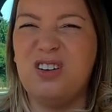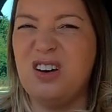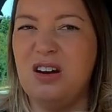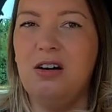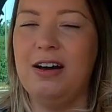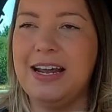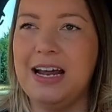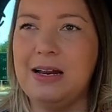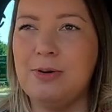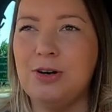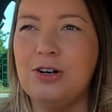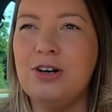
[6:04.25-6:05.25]
I don't like it
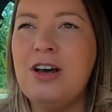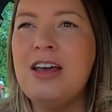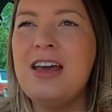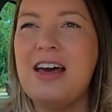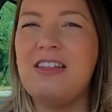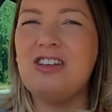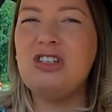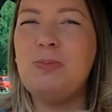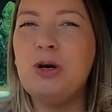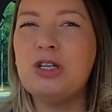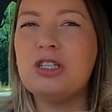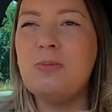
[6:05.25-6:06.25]
anymore. And then she
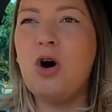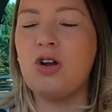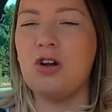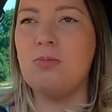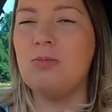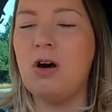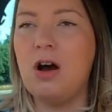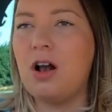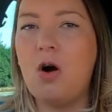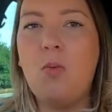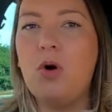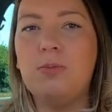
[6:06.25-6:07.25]
puts them on and I'm like,
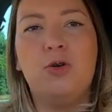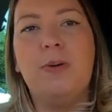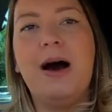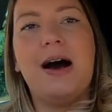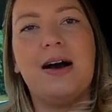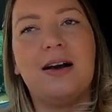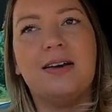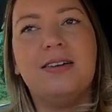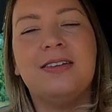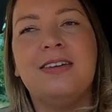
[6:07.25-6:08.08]
I want them all back.